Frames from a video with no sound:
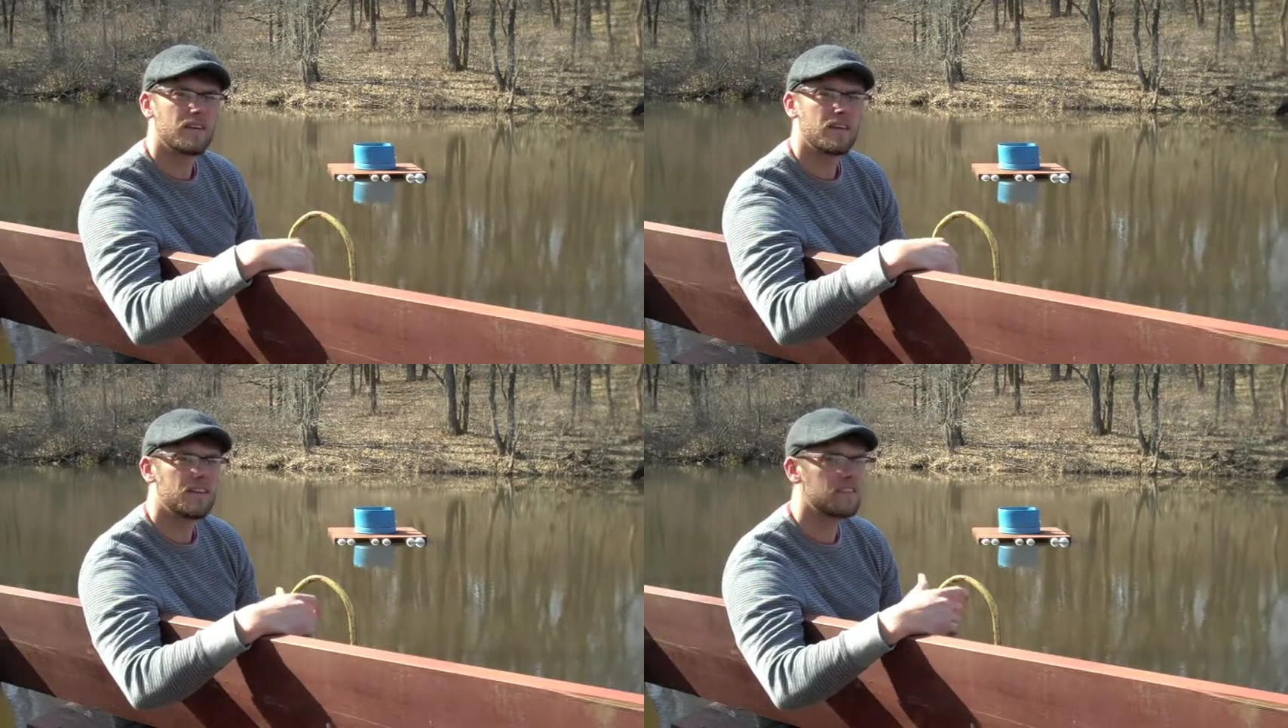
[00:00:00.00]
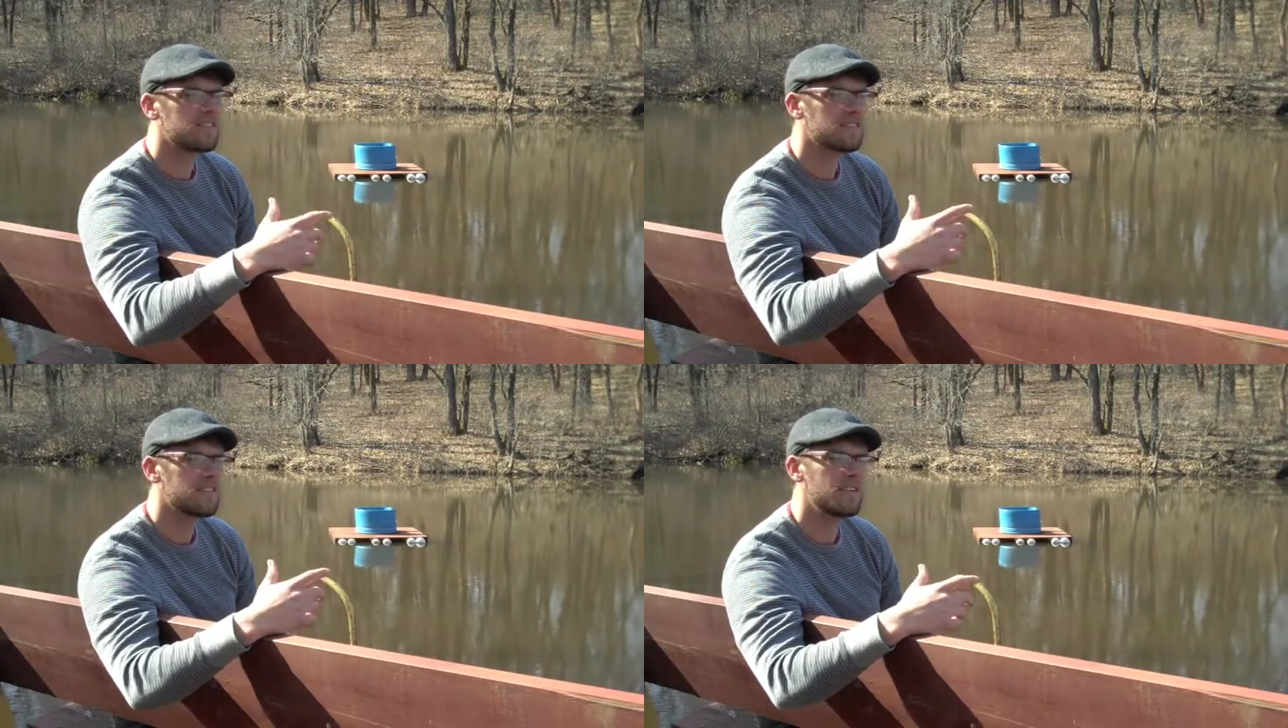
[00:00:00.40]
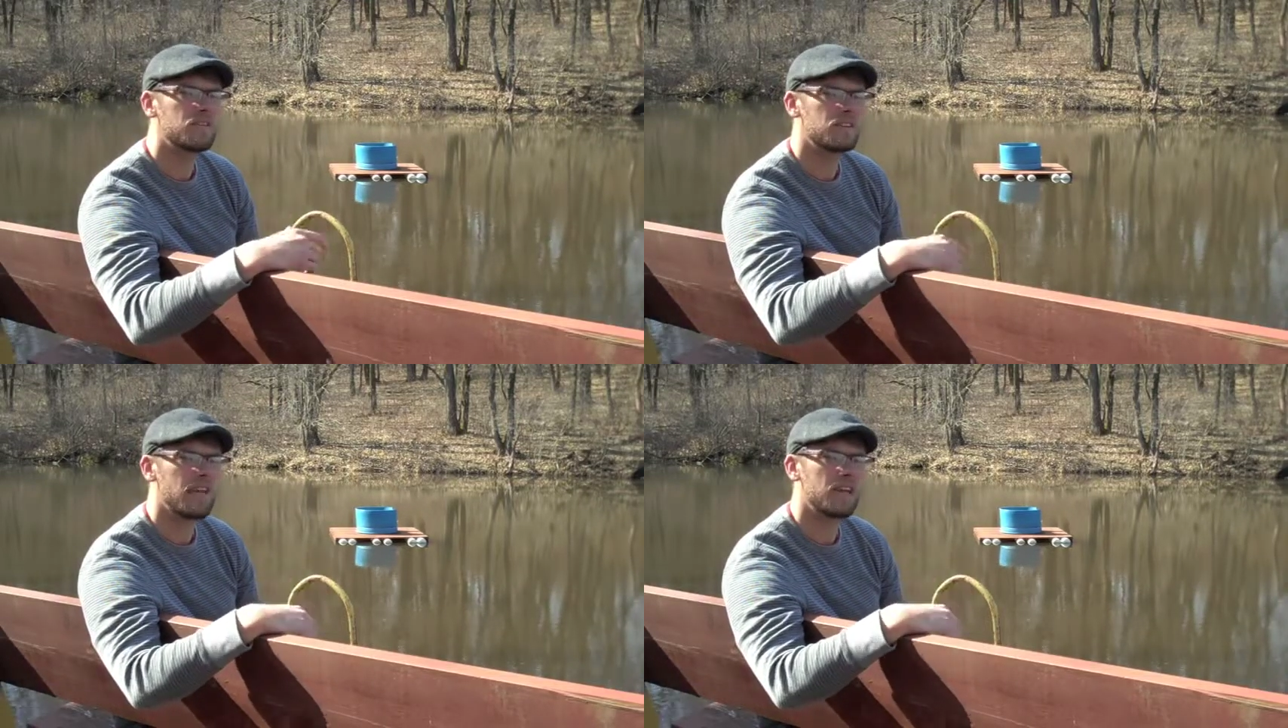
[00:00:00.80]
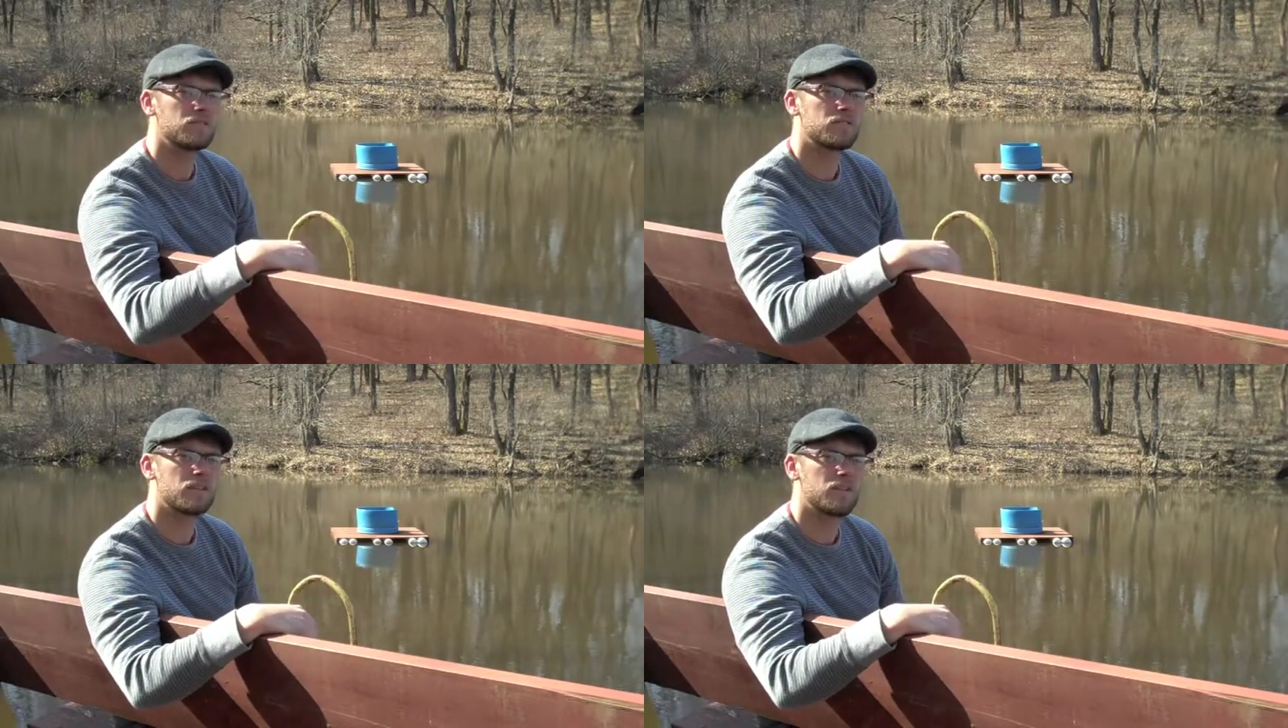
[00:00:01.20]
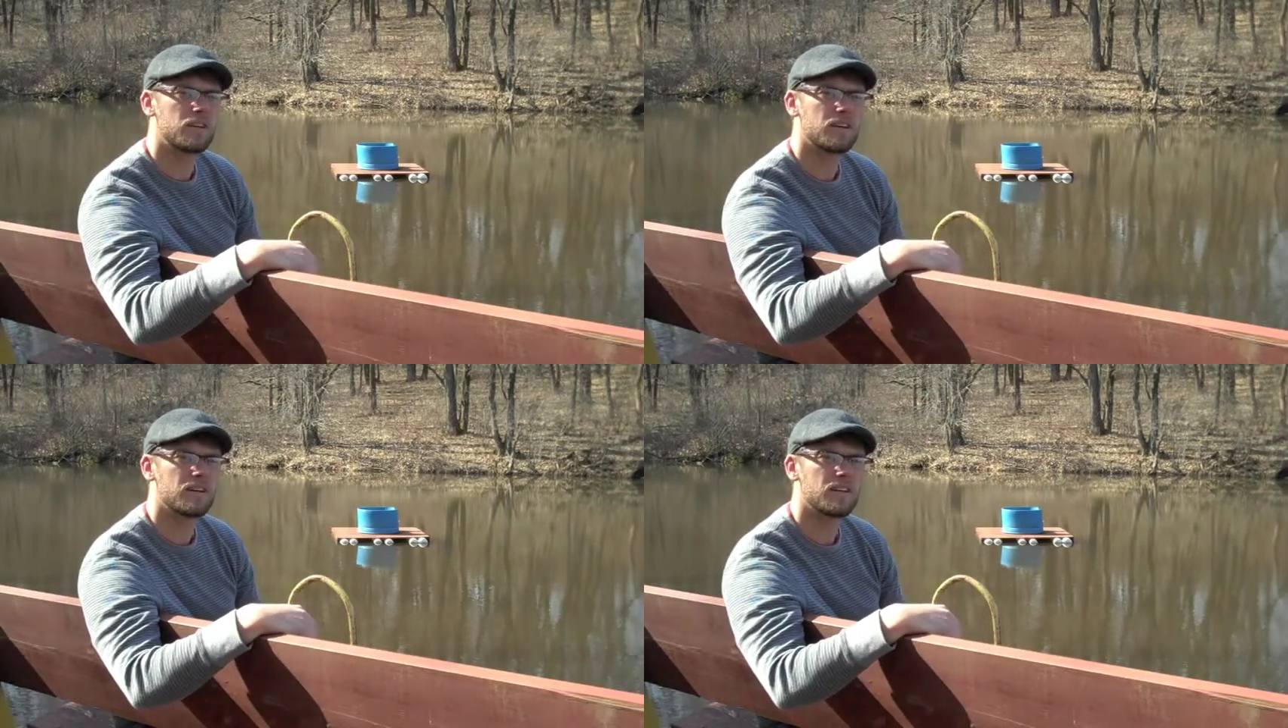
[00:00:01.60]
This single can of
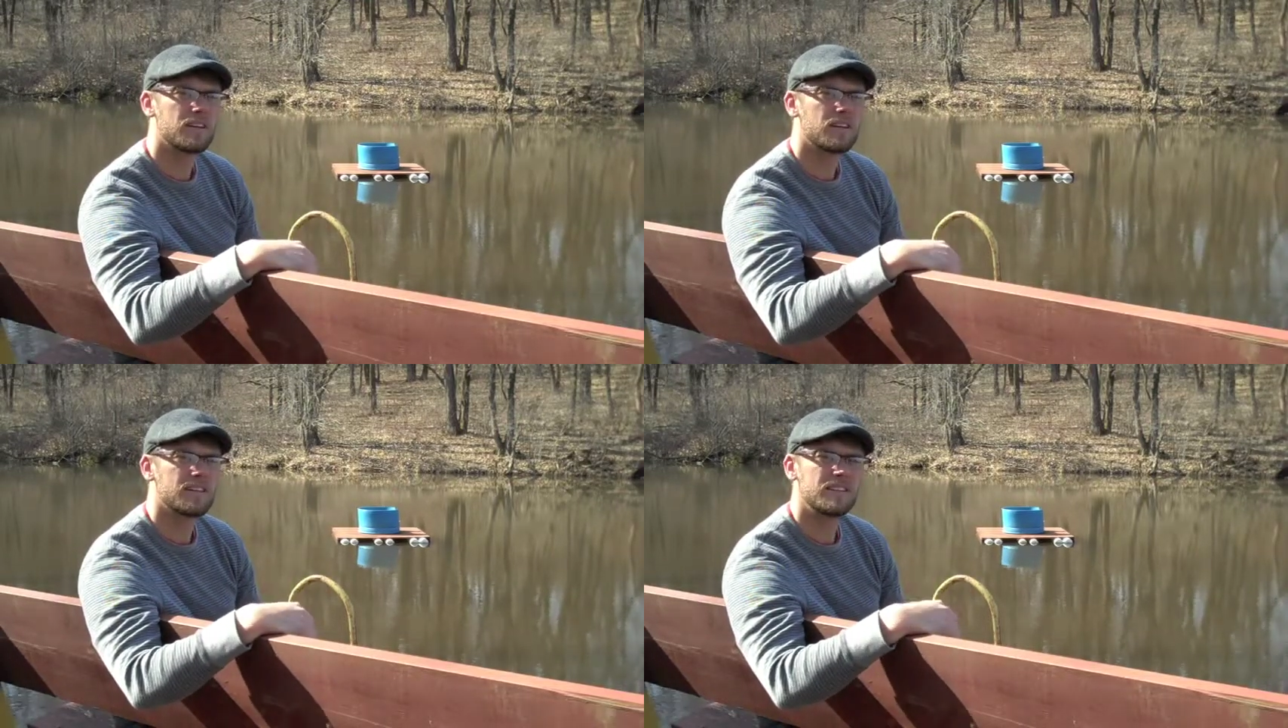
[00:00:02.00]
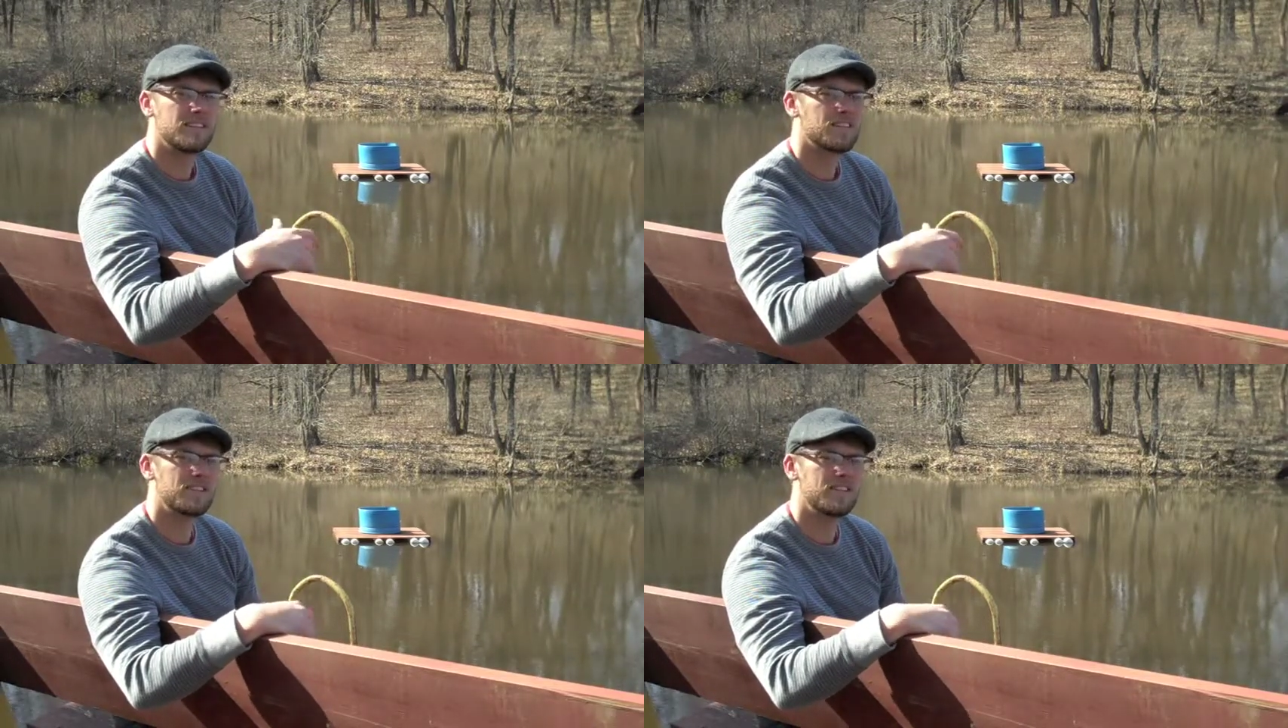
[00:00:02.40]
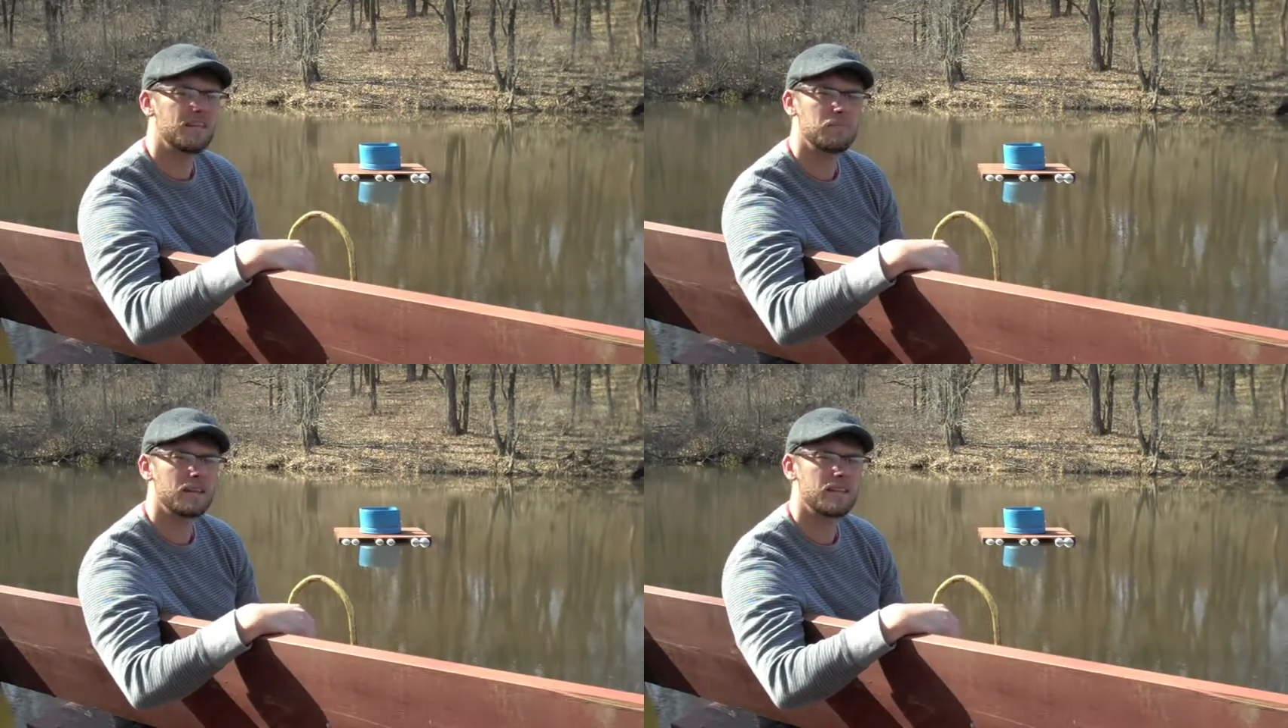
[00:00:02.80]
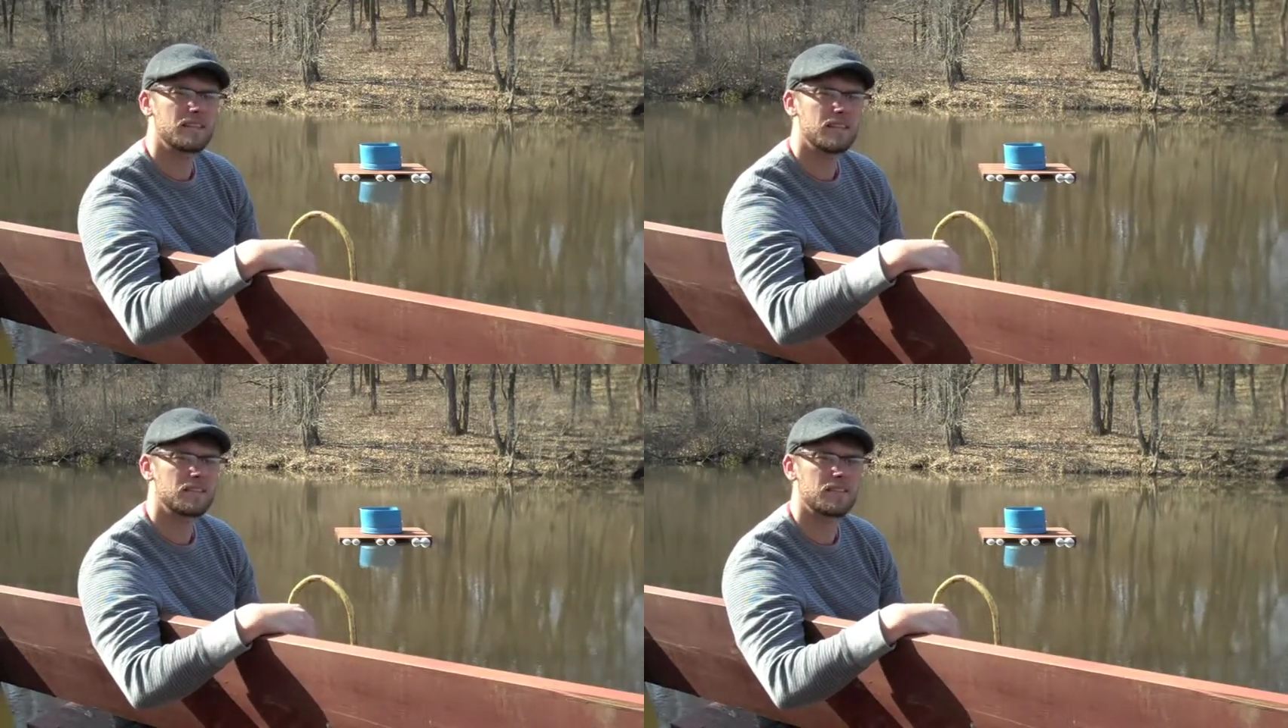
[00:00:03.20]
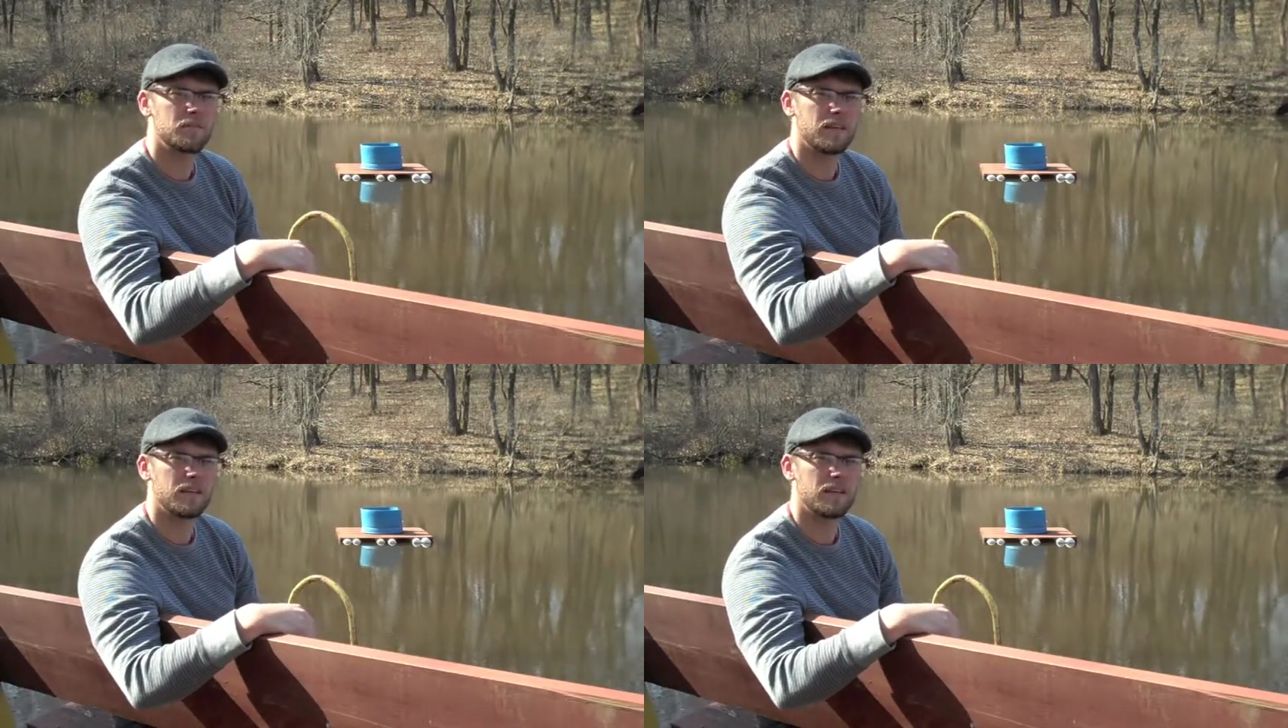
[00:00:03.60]
soda just didn't make sense to me.